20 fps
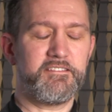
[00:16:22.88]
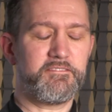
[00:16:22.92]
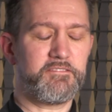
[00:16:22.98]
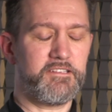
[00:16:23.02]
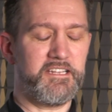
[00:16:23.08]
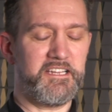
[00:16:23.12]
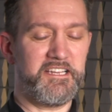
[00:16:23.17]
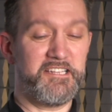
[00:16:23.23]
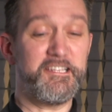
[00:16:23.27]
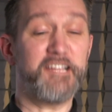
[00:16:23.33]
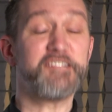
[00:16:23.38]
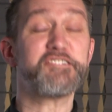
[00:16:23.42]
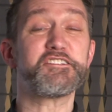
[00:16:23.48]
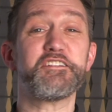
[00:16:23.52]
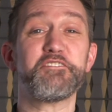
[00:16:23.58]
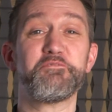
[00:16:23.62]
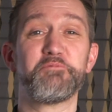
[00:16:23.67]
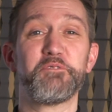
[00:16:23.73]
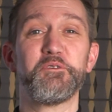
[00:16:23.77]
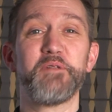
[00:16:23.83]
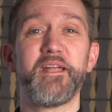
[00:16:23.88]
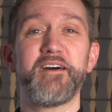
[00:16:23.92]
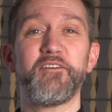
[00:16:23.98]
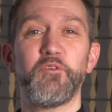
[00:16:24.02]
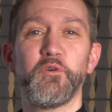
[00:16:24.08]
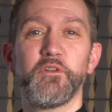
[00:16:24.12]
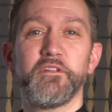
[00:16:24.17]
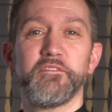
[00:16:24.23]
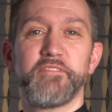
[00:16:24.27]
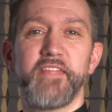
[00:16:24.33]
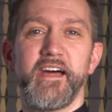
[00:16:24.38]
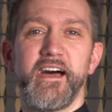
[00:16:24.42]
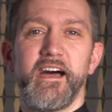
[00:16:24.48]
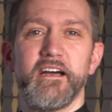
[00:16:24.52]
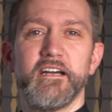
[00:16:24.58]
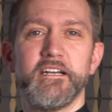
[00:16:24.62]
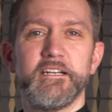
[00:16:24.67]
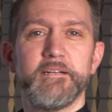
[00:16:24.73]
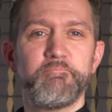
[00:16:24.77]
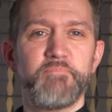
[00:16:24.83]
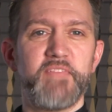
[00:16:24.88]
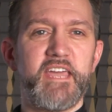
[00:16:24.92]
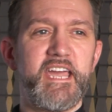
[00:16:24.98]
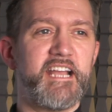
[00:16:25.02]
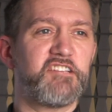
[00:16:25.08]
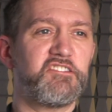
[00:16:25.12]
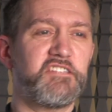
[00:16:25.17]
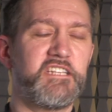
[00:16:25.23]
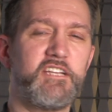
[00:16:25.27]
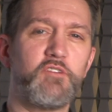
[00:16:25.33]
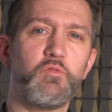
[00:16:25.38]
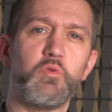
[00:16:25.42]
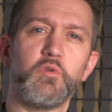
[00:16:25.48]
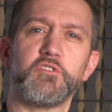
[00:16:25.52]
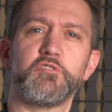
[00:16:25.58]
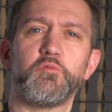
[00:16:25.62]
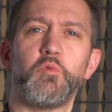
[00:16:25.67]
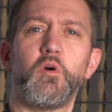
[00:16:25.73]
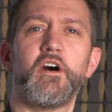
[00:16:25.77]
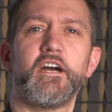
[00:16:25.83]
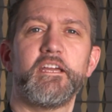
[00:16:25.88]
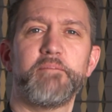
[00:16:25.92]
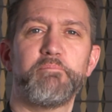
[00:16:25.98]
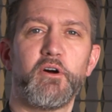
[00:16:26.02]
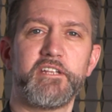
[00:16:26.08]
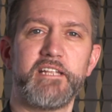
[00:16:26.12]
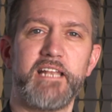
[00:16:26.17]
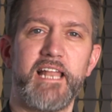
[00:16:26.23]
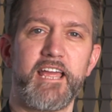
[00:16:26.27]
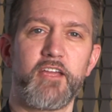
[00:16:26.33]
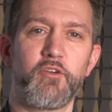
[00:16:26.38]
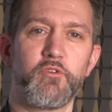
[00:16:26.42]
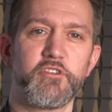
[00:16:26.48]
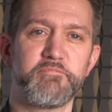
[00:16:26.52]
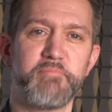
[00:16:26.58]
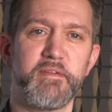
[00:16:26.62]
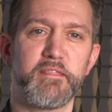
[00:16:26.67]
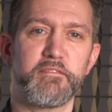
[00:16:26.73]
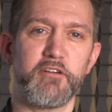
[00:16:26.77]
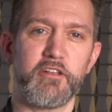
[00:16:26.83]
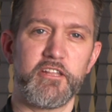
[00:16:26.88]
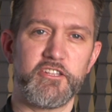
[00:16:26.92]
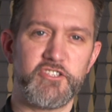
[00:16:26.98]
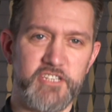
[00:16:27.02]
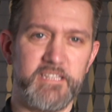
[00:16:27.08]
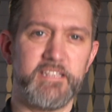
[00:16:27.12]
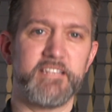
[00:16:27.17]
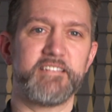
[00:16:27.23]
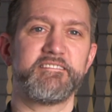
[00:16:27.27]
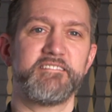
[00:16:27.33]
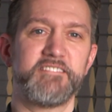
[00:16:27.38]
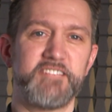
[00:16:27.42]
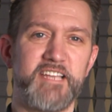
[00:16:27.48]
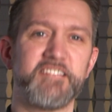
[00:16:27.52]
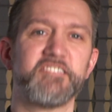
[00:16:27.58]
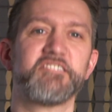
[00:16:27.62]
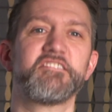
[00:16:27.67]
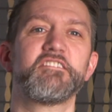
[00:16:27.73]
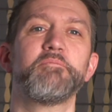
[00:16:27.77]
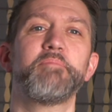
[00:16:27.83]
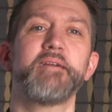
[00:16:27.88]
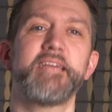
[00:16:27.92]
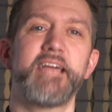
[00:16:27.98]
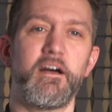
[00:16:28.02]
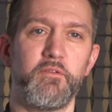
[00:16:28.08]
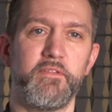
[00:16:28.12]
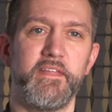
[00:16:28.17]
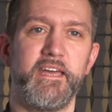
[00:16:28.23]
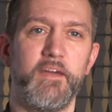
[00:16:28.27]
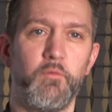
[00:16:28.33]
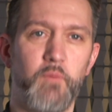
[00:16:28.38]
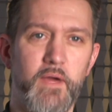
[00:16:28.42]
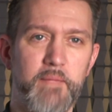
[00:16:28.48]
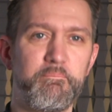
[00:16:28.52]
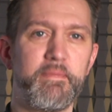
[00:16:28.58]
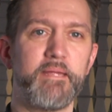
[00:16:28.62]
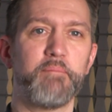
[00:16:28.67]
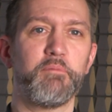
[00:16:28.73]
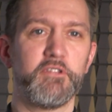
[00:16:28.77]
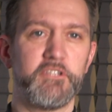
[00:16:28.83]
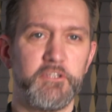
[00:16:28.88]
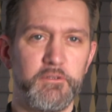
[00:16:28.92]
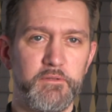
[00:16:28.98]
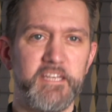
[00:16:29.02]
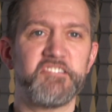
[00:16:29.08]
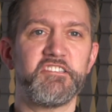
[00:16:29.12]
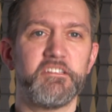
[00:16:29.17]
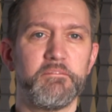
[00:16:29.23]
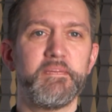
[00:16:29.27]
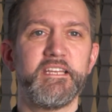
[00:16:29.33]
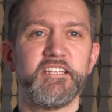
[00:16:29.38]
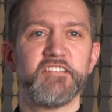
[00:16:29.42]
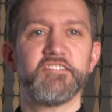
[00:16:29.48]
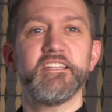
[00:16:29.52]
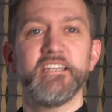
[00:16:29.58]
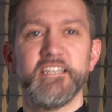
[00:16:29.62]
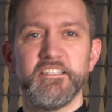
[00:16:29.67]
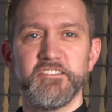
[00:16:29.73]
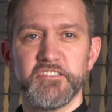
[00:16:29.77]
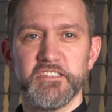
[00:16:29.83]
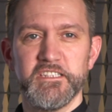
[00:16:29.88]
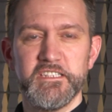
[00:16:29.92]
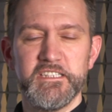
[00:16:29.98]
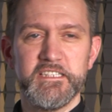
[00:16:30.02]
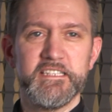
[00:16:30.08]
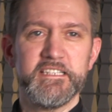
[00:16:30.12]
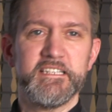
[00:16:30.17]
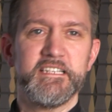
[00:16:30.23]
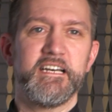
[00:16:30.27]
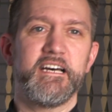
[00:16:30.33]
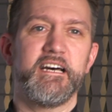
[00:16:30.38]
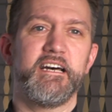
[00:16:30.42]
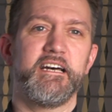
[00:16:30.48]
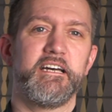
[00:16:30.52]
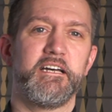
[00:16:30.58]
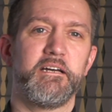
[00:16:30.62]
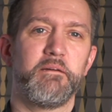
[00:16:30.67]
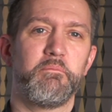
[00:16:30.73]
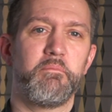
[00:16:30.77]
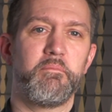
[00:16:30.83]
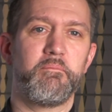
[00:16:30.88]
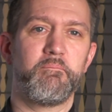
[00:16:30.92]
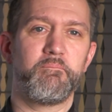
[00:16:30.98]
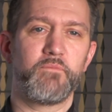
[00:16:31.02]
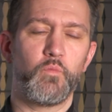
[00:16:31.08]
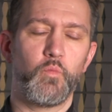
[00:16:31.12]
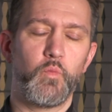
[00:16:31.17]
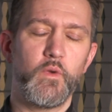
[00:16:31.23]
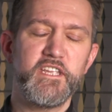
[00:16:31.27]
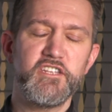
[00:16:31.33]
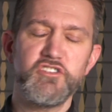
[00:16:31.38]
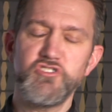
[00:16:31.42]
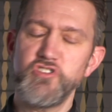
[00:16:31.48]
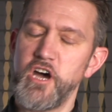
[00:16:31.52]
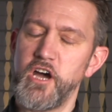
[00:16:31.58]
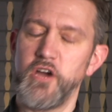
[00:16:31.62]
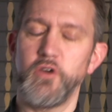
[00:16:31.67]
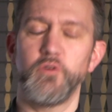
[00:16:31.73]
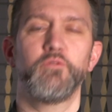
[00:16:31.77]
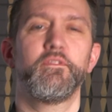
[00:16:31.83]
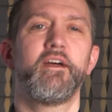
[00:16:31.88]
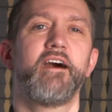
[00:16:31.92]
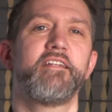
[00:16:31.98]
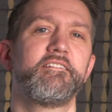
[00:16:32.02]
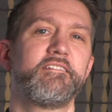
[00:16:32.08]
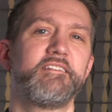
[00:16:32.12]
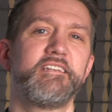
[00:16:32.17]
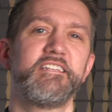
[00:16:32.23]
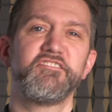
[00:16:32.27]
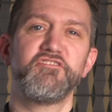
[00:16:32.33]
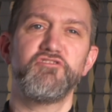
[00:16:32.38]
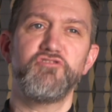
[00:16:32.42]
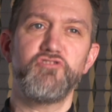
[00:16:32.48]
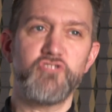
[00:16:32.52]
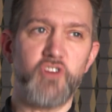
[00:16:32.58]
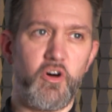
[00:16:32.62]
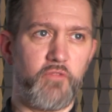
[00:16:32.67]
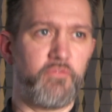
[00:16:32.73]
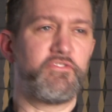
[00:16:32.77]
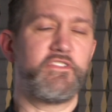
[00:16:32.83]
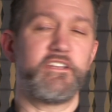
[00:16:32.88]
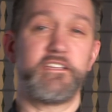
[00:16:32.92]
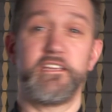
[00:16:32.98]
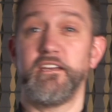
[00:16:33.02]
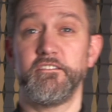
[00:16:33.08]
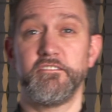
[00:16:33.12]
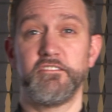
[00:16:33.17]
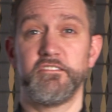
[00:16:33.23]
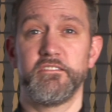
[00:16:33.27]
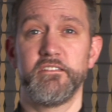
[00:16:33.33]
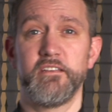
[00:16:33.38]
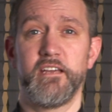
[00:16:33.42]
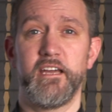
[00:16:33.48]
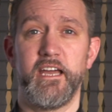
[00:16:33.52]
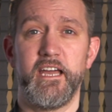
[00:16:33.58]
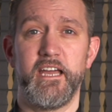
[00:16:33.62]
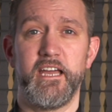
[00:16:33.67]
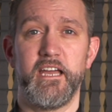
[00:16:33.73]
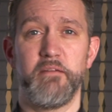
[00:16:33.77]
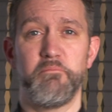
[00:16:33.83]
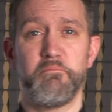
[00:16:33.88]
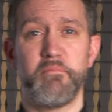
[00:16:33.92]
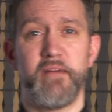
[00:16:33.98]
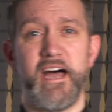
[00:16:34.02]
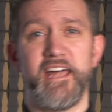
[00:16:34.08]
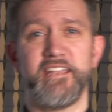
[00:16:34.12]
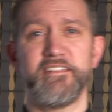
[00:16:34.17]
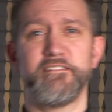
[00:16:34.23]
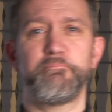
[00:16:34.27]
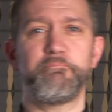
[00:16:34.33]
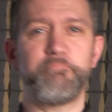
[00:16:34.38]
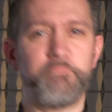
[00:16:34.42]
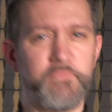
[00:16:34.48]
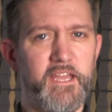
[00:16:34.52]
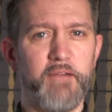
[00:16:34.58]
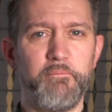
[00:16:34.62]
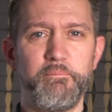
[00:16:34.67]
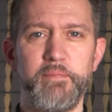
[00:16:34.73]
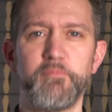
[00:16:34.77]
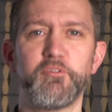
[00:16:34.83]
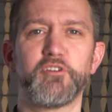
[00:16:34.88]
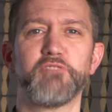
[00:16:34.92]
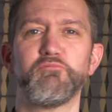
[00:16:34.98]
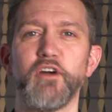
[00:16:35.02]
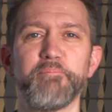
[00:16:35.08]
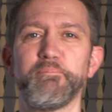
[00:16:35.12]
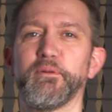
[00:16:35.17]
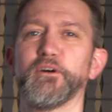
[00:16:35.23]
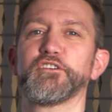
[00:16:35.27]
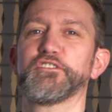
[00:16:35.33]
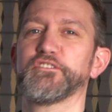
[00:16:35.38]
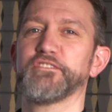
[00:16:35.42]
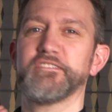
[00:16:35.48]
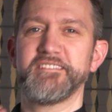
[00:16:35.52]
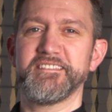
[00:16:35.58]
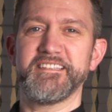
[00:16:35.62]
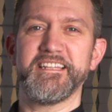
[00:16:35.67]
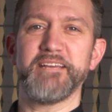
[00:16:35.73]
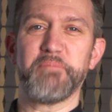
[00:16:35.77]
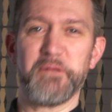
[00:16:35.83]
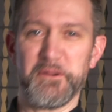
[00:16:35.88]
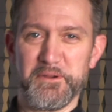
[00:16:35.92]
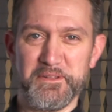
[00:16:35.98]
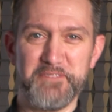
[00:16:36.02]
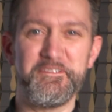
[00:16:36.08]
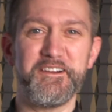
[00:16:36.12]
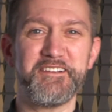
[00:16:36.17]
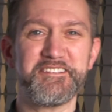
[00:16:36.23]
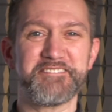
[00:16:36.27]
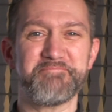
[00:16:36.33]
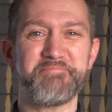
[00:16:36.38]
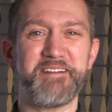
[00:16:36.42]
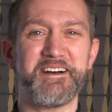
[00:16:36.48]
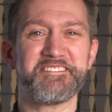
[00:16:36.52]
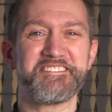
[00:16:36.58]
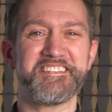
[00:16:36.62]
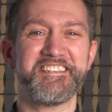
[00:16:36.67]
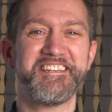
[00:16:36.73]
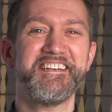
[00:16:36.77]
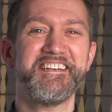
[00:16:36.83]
essentially rule out all of that X equals Y body language mythology that tends to be out there. When people do this, it means this. We know that is not the case. And yeah, people can write books until they're blue in the face about it,